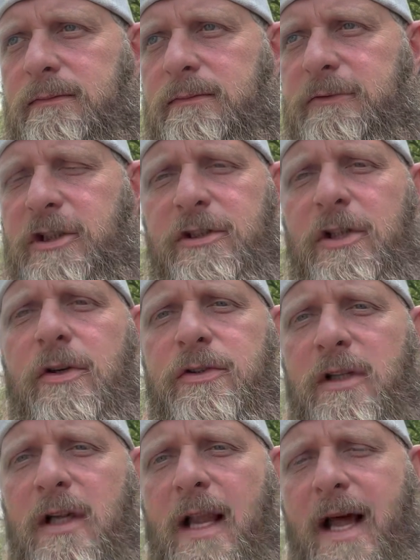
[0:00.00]
just shows
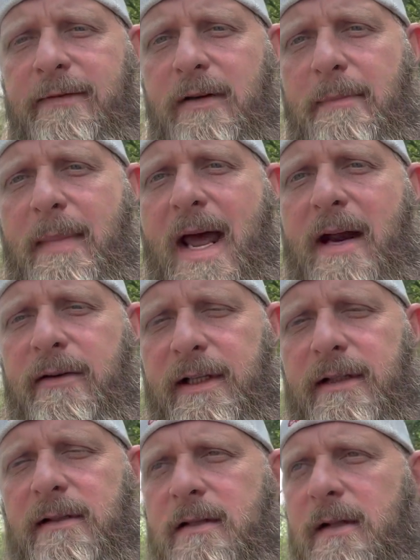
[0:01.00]
you the life of the battery,
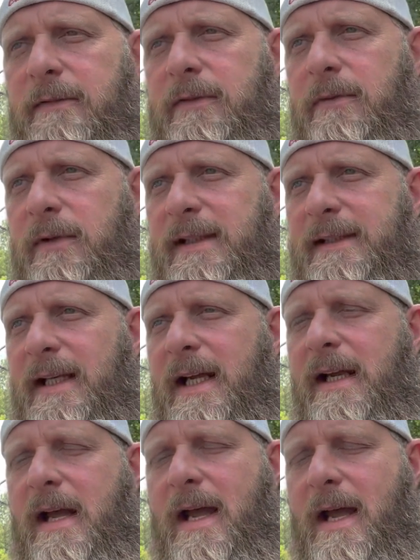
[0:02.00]
if you want to say.
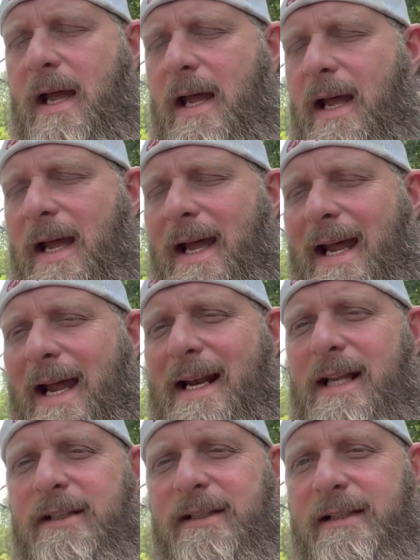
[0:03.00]
And
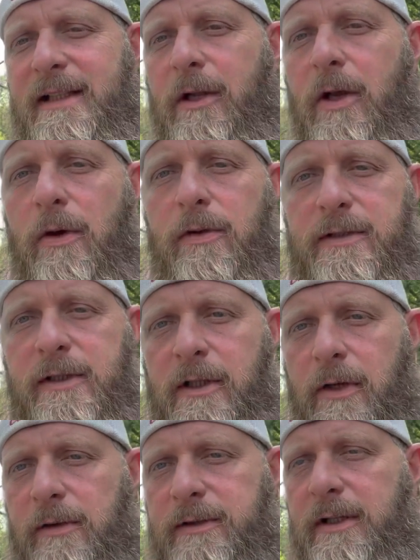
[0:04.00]
it just goes and
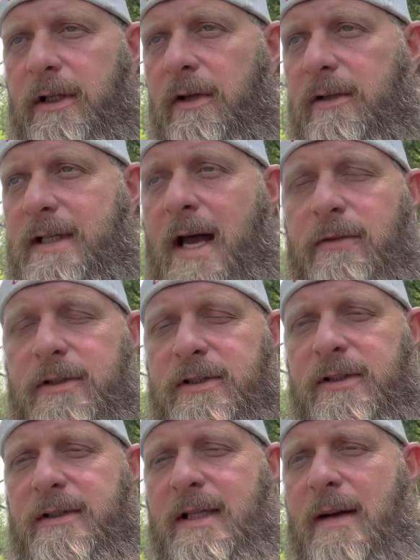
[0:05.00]
goes and goes.
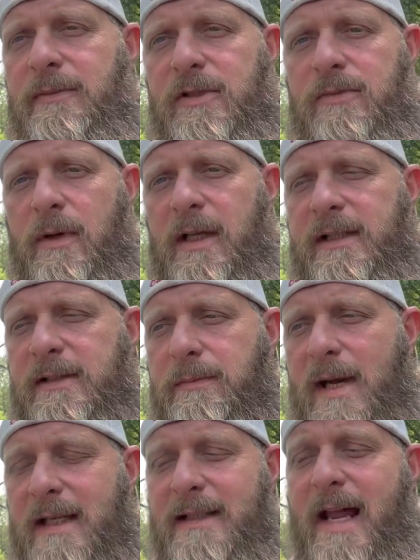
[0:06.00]
I'm just really
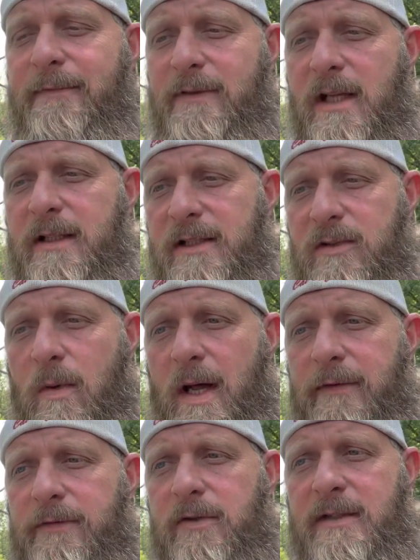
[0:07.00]
surprised. And I've done this quite
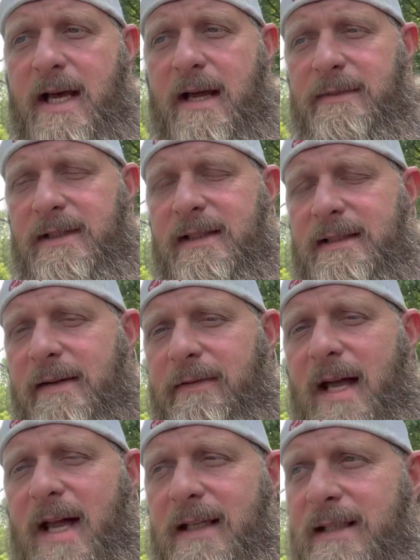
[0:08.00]
a few times since I've
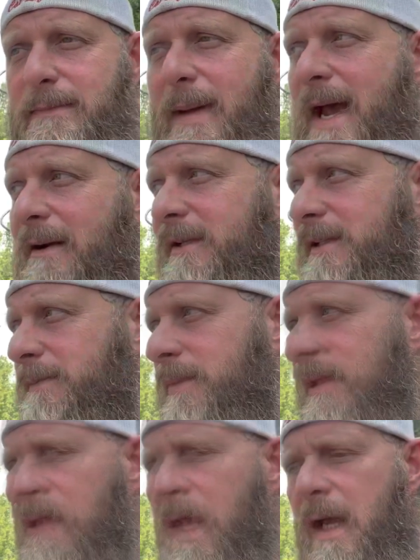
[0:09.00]
got these batteries,
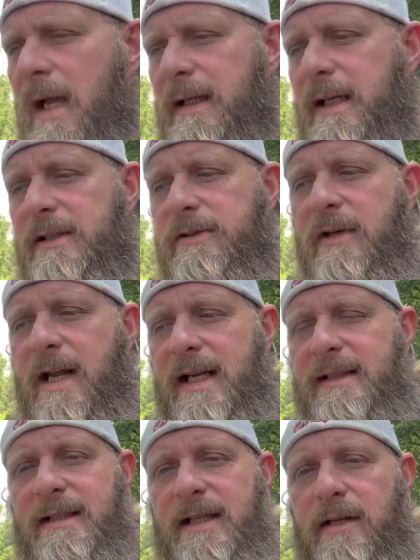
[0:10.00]
but yesterday I
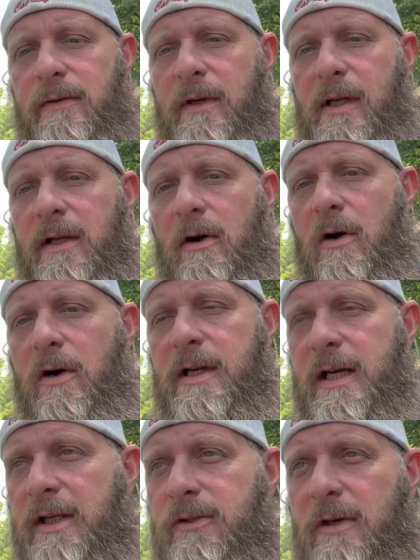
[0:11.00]
just hit it really hard
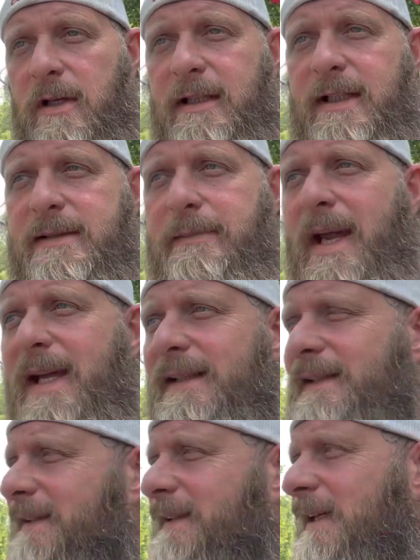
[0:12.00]
and I drug these baits